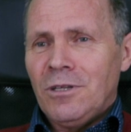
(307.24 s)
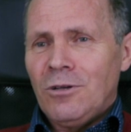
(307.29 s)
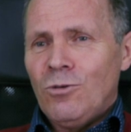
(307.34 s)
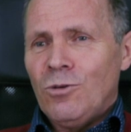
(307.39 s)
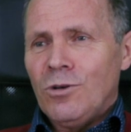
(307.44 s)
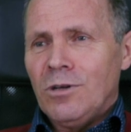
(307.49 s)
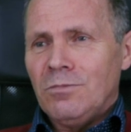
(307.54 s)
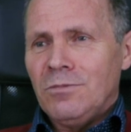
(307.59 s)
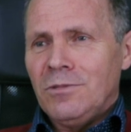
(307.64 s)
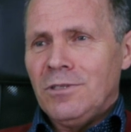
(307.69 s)
on
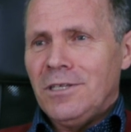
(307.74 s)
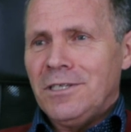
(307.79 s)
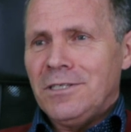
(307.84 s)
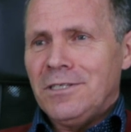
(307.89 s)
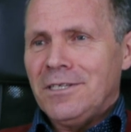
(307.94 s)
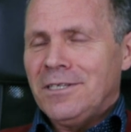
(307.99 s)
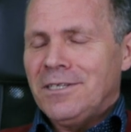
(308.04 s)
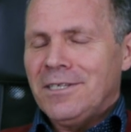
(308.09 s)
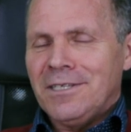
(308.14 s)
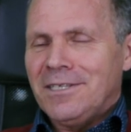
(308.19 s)
the
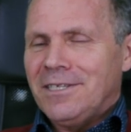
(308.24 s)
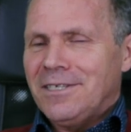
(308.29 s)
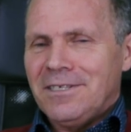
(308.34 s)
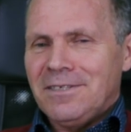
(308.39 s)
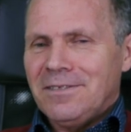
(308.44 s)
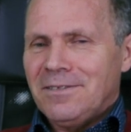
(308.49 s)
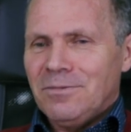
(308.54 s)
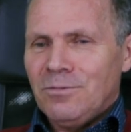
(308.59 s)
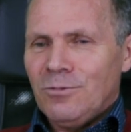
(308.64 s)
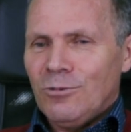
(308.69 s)
Chinese
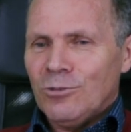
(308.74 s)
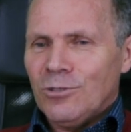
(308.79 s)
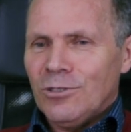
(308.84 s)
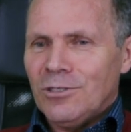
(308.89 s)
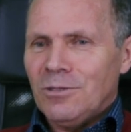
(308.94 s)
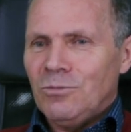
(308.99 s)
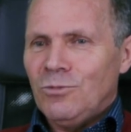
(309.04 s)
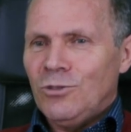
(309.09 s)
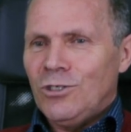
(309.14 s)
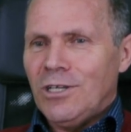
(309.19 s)
roads.
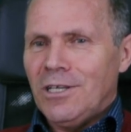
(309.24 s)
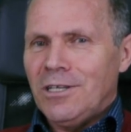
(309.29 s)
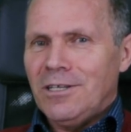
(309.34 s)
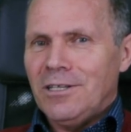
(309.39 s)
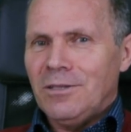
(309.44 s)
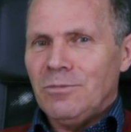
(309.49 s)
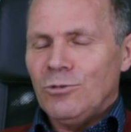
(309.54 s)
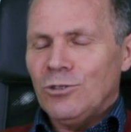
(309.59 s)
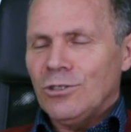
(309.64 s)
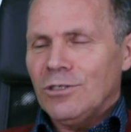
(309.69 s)
it's
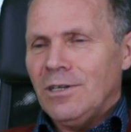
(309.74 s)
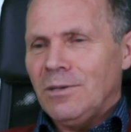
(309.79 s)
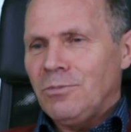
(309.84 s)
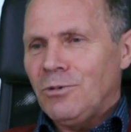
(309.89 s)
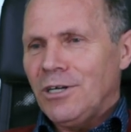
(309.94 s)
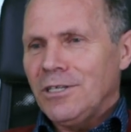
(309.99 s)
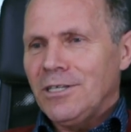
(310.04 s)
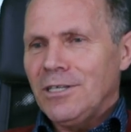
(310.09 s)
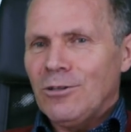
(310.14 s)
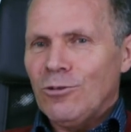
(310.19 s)
just great.
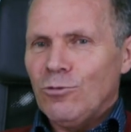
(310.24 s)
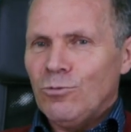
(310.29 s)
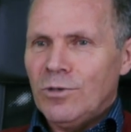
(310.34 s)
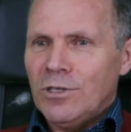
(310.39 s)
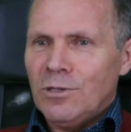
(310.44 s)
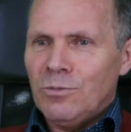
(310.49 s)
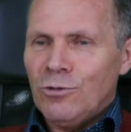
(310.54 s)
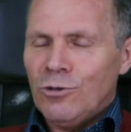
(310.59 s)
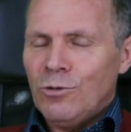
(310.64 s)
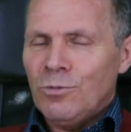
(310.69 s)
No
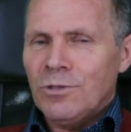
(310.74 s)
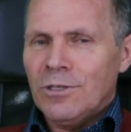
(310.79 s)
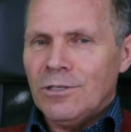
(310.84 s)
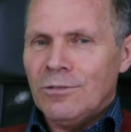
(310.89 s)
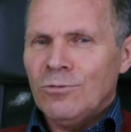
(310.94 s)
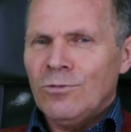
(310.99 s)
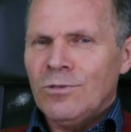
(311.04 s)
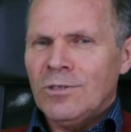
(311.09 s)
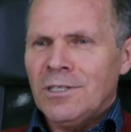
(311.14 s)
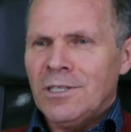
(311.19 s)
traffic
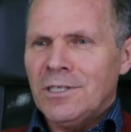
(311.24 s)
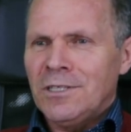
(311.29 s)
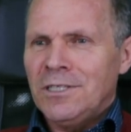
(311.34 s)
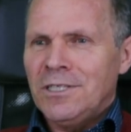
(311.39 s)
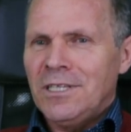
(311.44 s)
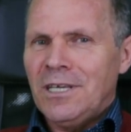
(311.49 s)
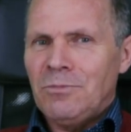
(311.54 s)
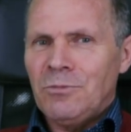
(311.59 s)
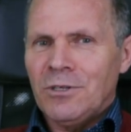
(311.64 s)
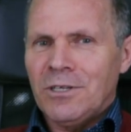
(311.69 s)
jam is a
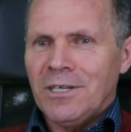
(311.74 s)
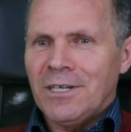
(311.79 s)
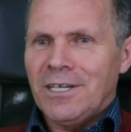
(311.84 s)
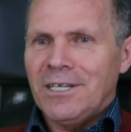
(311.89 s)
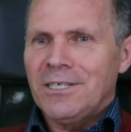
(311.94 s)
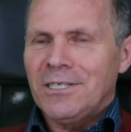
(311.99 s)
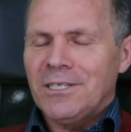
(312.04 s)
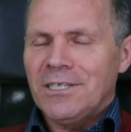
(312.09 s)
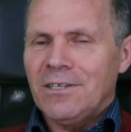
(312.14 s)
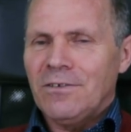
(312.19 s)

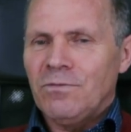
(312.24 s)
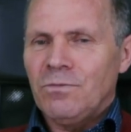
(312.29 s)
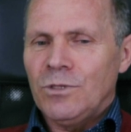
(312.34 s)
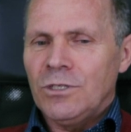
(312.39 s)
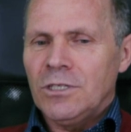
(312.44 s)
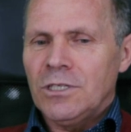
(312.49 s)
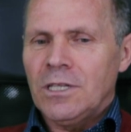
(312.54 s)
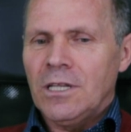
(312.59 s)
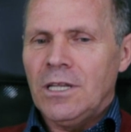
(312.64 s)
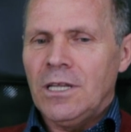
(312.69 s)
problem. And
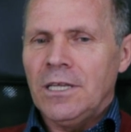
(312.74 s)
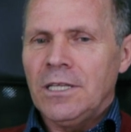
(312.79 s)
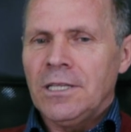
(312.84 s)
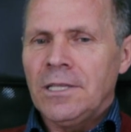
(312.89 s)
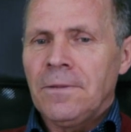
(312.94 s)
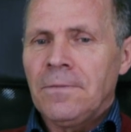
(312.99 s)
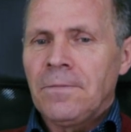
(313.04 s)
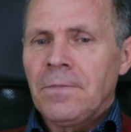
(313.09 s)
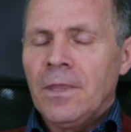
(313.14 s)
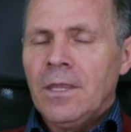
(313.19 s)
this
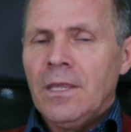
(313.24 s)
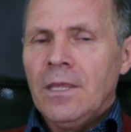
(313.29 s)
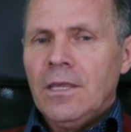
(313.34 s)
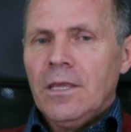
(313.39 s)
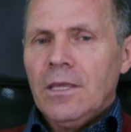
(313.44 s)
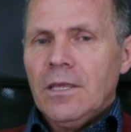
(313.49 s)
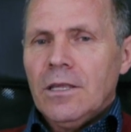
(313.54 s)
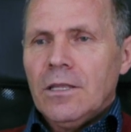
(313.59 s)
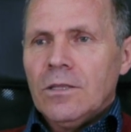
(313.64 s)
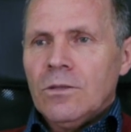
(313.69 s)
dynamics is
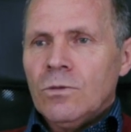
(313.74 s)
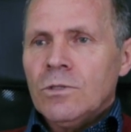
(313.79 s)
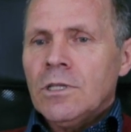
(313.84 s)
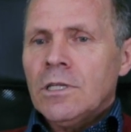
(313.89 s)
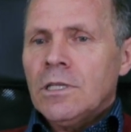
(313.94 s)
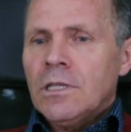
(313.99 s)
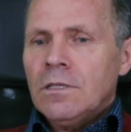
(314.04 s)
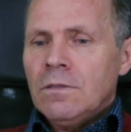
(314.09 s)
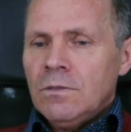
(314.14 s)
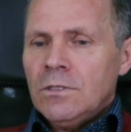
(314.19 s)
of course
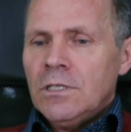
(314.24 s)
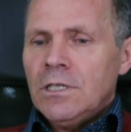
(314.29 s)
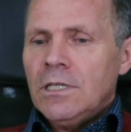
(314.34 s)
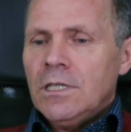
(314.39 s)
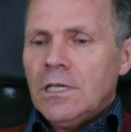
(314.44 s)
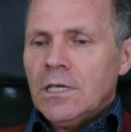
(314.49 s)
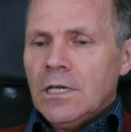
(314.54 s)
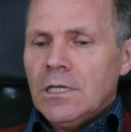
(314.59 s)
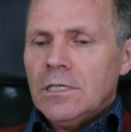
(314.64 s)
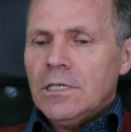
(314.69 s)

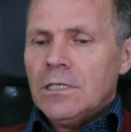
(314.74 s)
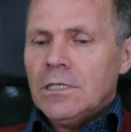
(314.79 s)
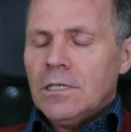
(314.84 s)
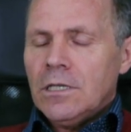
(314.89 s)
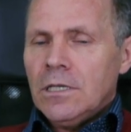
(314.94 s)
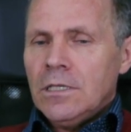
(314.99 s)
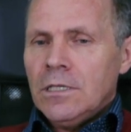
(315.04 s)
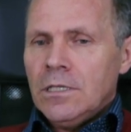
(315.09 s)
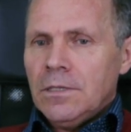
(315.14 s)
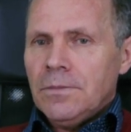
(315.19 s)
impressive.
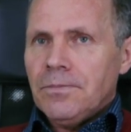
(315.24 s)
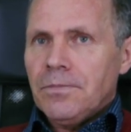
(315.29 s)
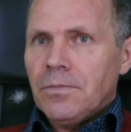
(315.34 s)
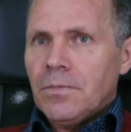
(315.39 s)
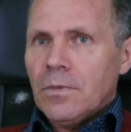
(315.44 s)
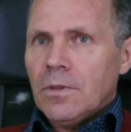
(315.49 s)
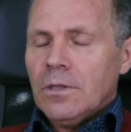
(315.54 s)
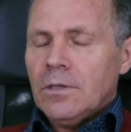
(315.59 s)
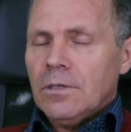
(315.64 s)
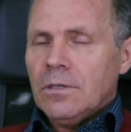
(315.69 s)
This
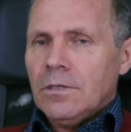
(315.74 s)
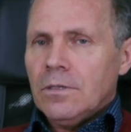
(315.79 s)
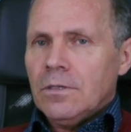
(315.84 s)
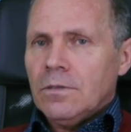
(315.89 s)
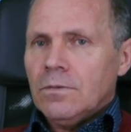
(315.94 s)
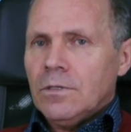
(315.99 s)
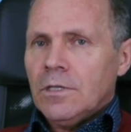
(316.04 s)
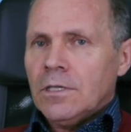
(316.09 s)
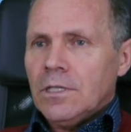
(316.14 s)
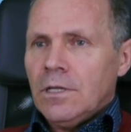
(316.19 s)
movement
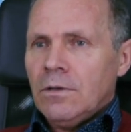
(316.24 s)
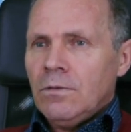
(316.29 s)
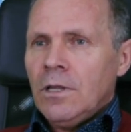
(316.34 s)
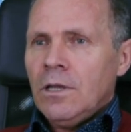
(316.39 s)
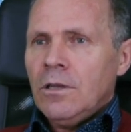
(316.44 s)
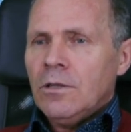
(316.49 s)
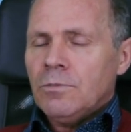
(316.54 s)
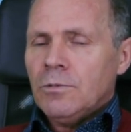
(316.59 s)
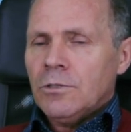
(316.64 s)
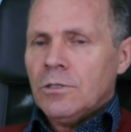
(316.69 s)
is
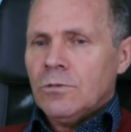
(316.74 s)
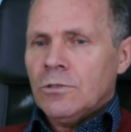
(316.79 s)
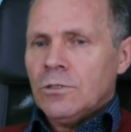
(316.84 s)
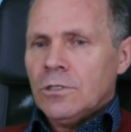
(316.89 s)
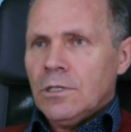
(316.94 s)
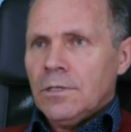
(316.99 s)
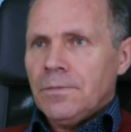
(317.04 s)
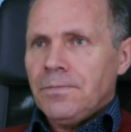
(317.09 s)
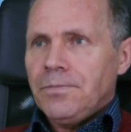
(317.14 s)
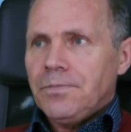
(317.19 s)
certainly
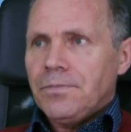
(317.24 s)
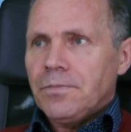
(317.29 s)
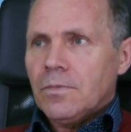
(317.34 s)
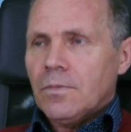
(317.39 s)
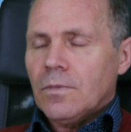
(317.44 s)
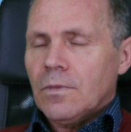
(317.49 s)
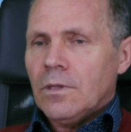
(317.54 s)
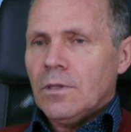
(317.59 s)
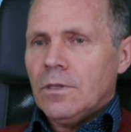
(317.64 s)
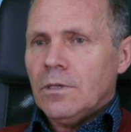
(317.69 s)
inspiring
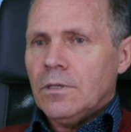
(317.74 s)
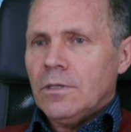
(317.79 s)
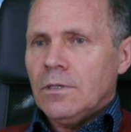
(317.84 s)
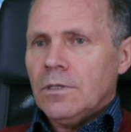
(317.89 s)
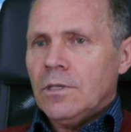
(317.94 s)
because